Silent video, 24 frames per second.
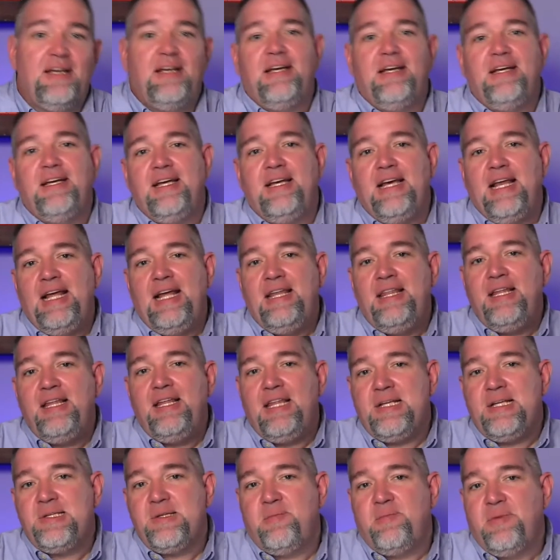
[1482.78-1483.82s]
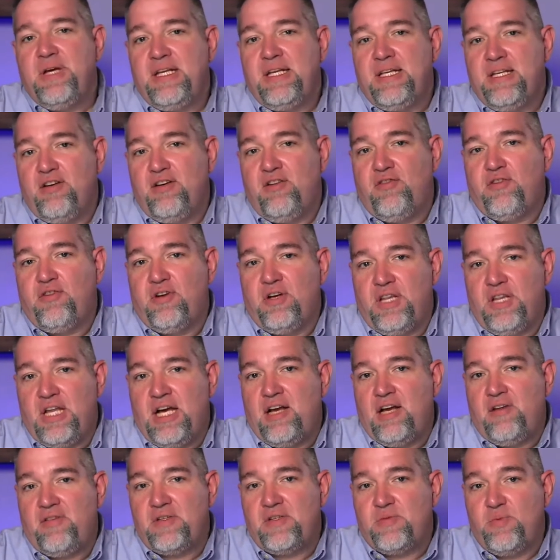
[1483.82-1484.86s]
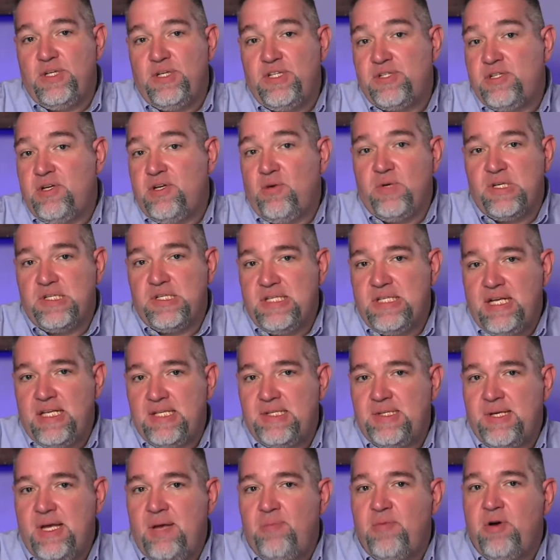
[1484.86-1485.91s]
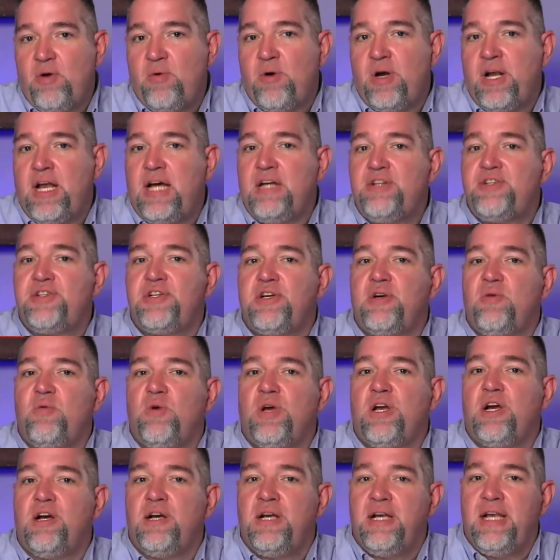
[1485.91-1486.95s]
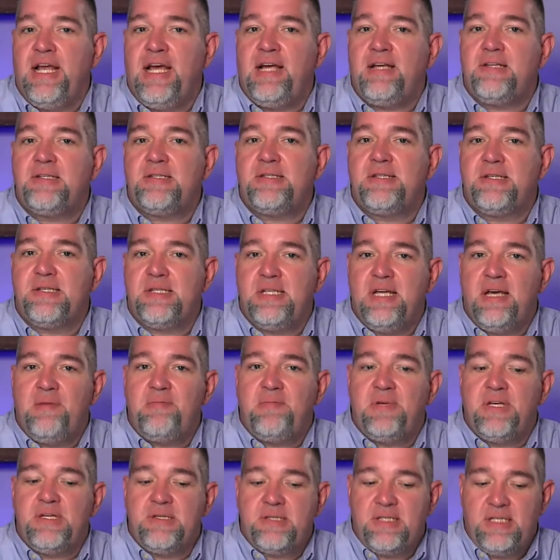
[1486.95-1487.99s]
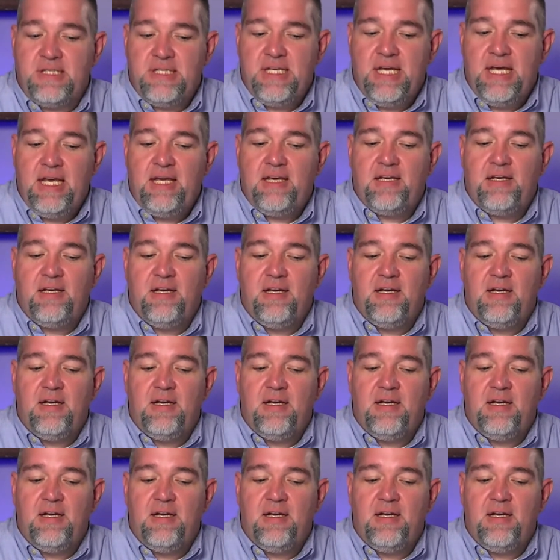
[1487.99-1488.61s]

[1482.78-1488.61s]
And I think that's a big deal for a lot of us. We just don't want to stay the same, but we're not sure what our next step is to take.